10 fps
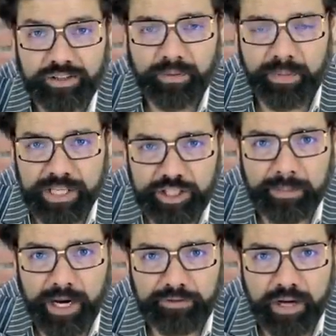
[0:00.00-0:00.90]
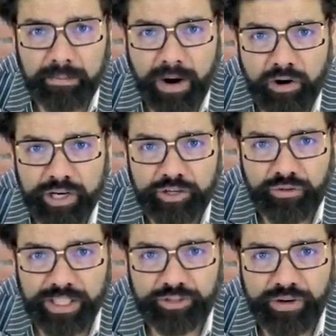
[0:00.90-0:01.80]
The principle of compound
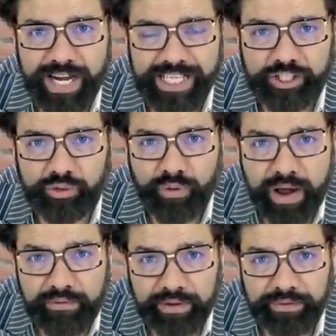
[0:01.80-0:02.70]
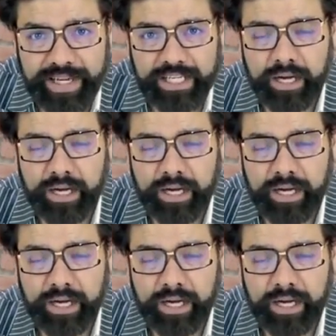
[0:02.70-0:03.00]
interest relates to everything.